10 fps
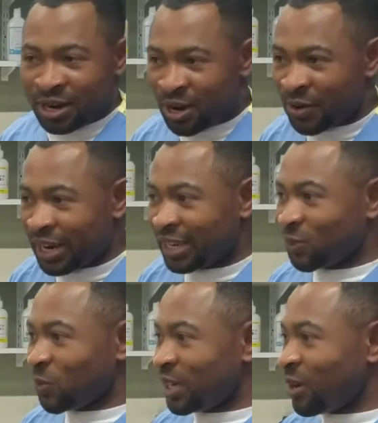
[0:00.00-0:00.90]
Alright,
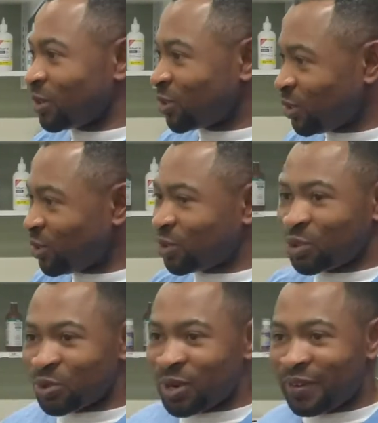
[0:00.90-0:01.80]
as we continue
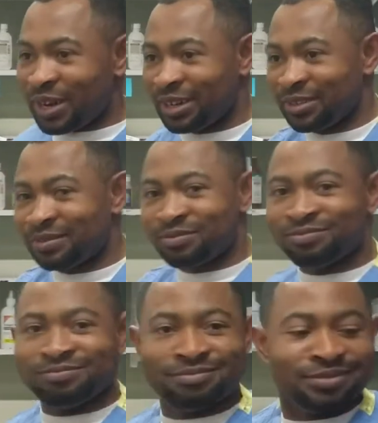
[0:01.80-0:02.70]
through our
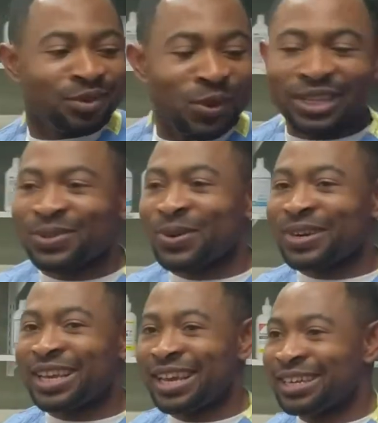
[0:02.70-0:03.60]
quick
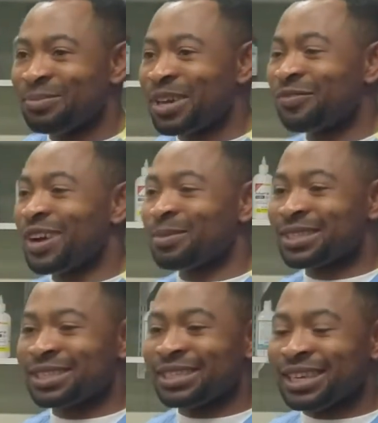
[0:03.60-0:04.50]
tour here in the main
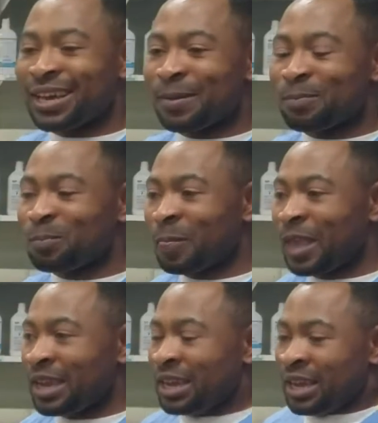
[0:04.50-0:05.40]
pharmacy,
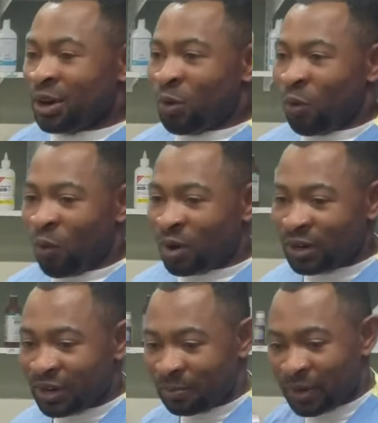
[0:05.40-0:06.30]

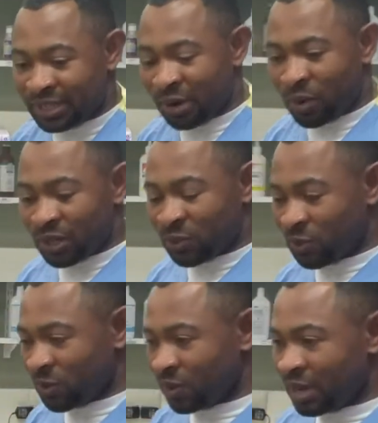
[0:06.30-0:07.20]
one other place I wanted
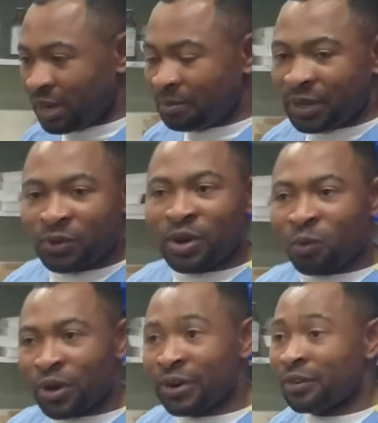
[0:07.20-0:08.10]
to make you
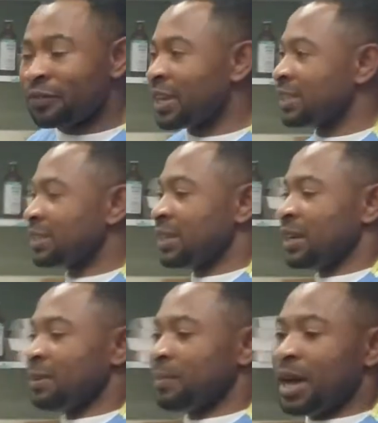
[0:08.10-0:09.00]
aware of is
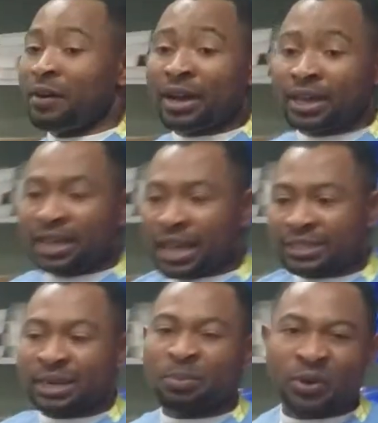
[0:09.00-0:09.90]
our
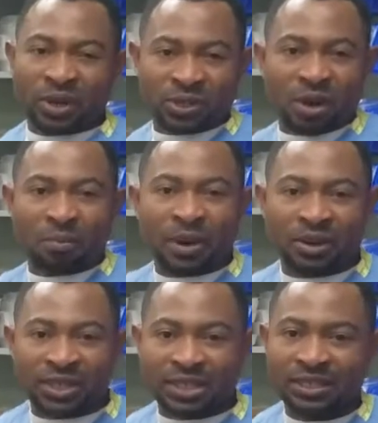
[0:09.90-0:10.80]
extemporaneous
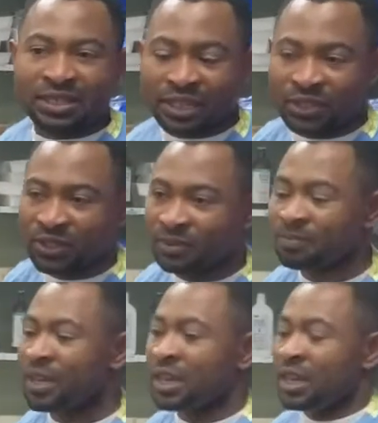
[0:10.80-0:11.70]
compounding section.
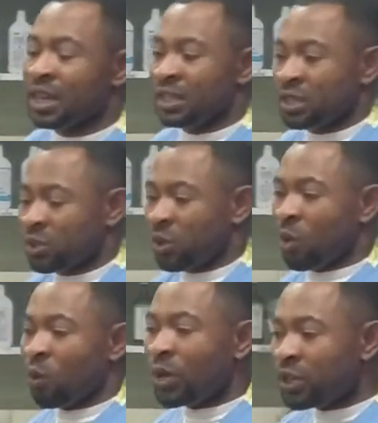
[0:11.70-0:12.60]
So
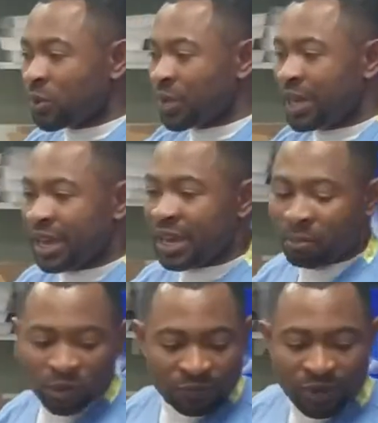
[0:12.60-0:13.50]
what we do here,
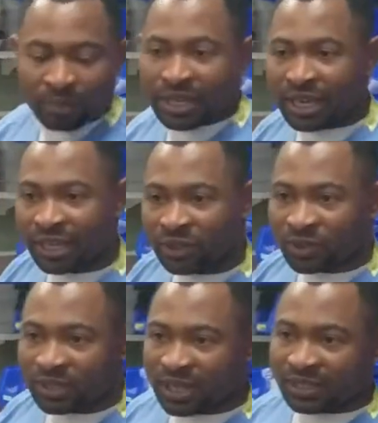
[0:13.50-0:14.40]
most of our
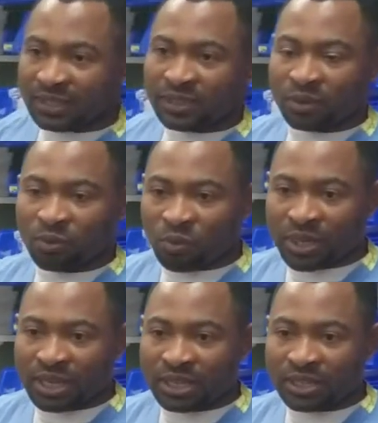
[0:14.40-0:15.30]
medications that we